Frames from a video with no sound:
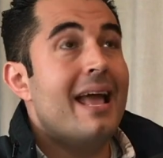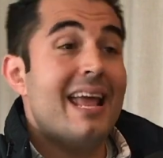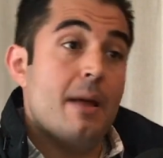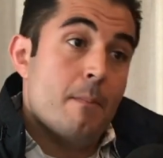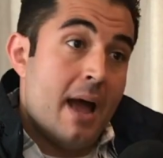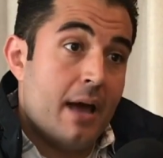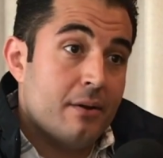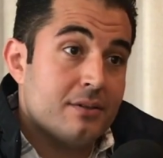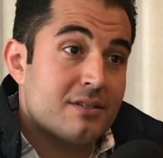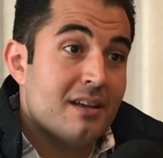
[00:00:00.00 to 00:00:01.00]
It
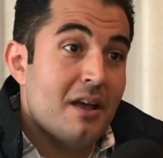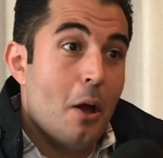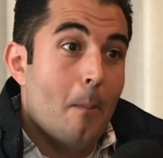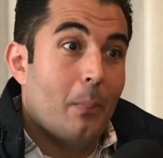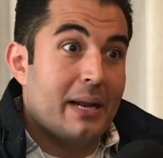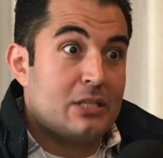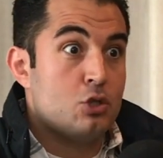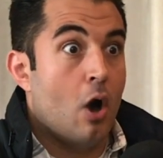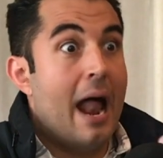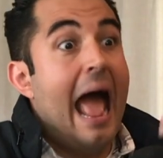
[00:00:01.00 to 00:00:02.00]
matters, but it's
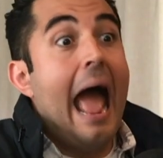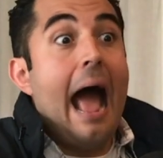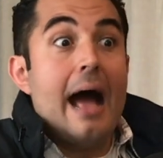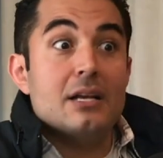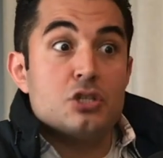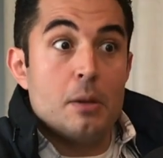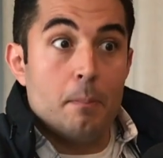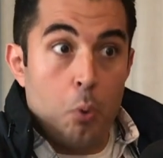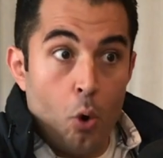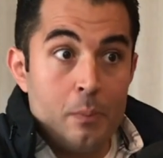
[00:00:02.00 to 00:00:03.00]
not as
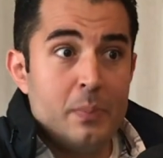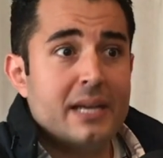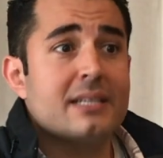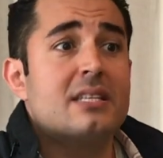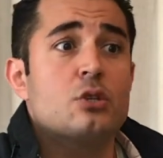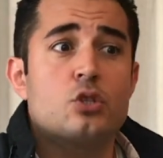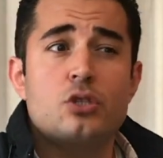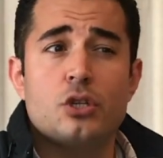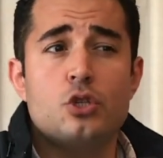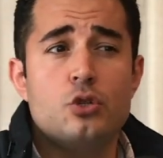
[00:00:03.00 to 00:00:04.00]
important because
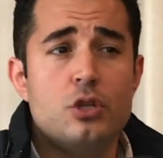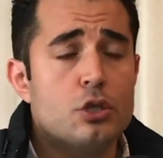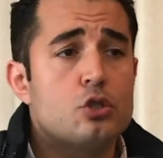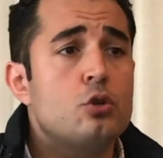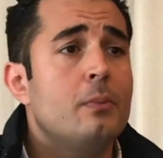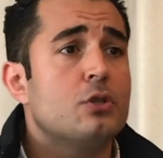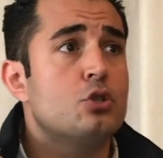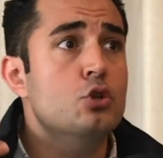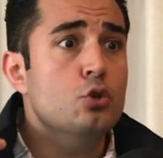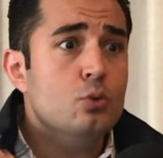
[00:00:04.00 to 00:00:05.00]
there's so much
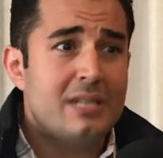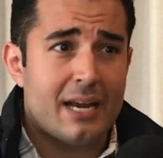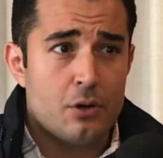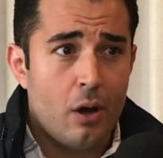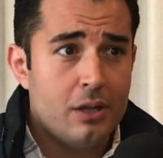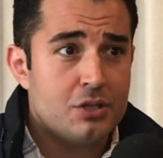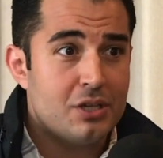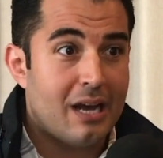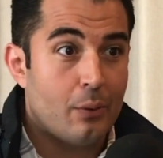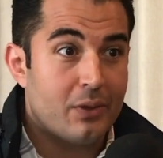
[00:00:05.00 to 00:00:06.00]
new
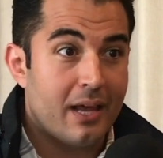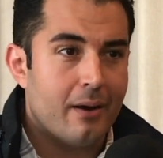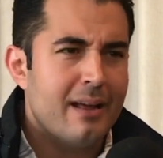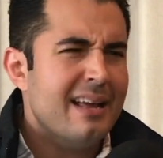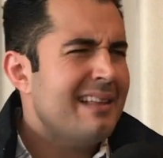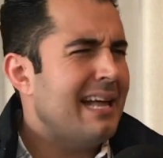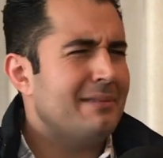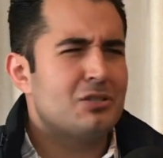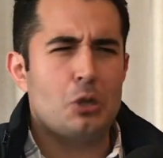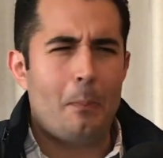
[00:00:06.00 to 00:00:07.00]
technology out there that
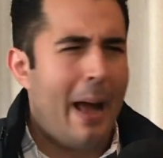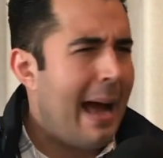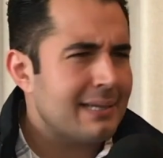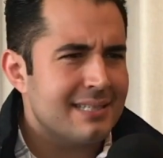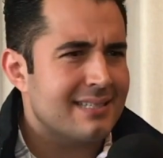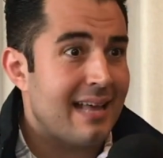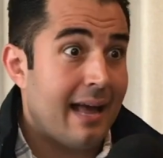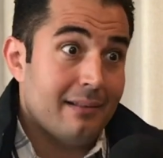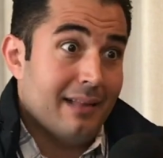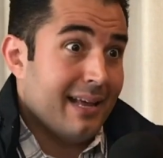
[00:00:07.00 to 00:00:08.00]
surpasses
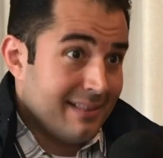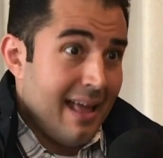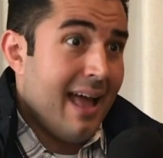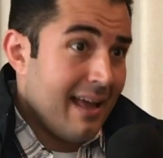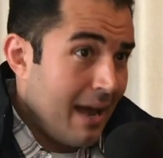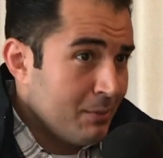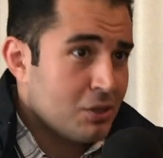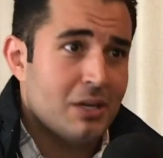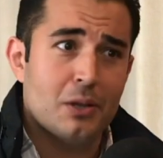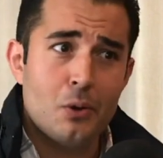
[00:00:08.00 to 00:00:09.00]
that, like the AI
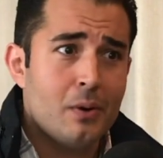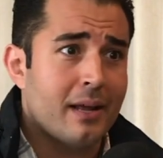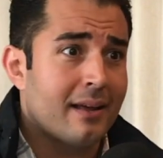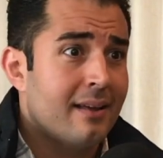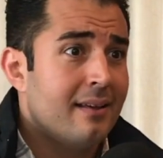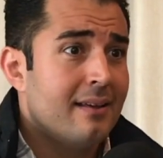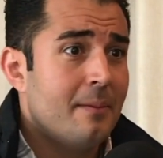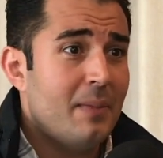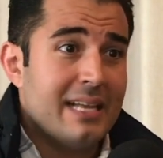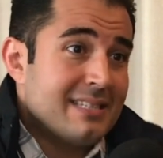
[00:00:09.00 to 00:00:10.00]
machine learning.
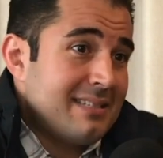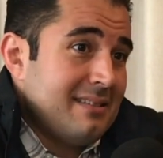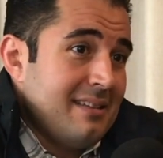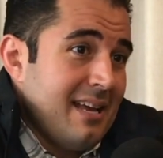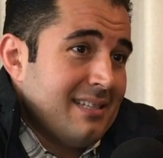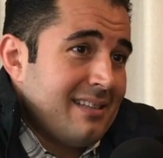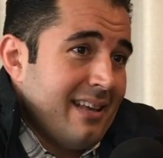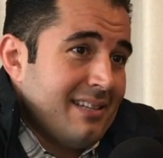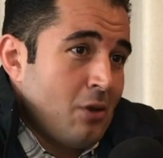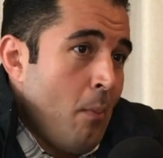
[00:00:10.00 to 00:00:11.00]
It's
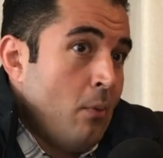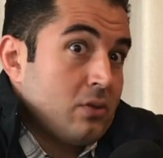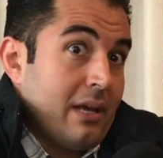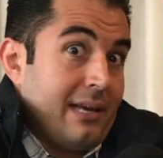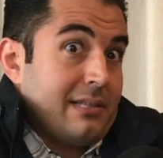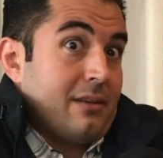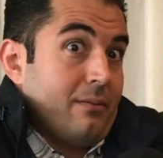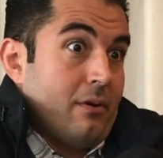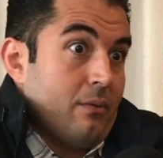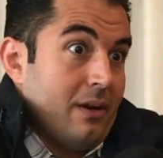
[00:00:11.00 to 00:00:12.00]
almost like it's
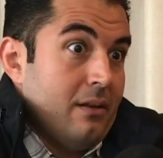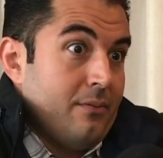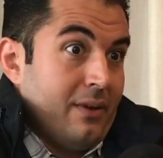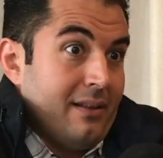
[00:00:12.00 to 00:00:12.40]
irrelevant.